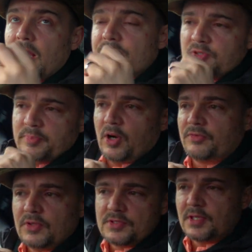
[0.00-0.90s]
lights to put
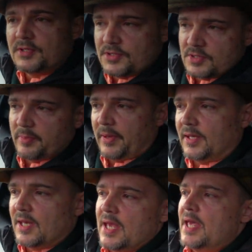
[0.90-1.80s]
on the utilities to
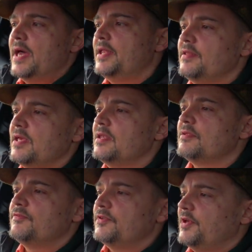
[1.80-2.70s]
pay and at the end
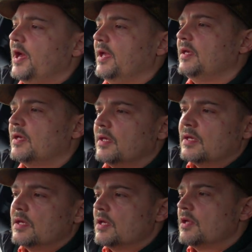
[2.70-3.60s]
of the day
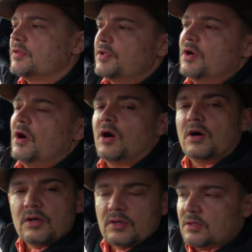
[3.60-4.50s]
they're not
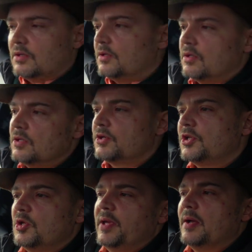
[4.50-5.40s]

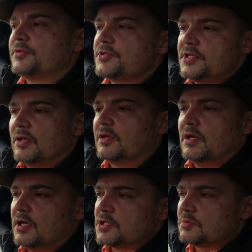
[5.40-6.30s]
going to be able to sell
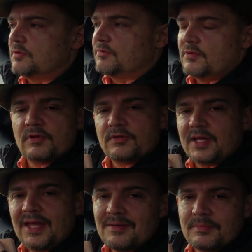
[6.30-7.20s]
cars with, with
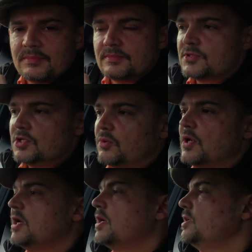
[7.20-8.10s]
nothing in them so
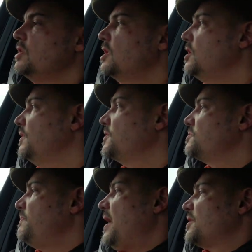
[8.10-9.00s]
you're going to
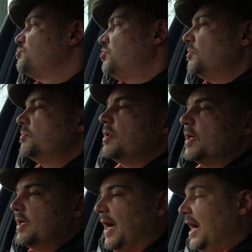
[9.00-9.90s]
expect
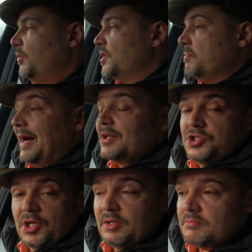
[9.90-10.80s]
probably i would
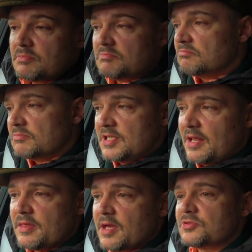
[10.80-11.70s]
imagine
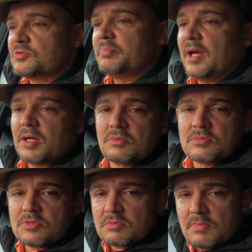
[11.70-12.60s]
10,000
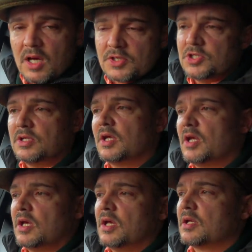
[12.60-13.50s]
pounds margin
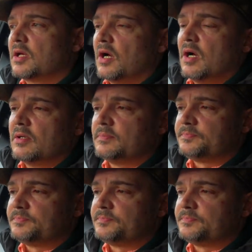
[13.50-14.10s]
in a car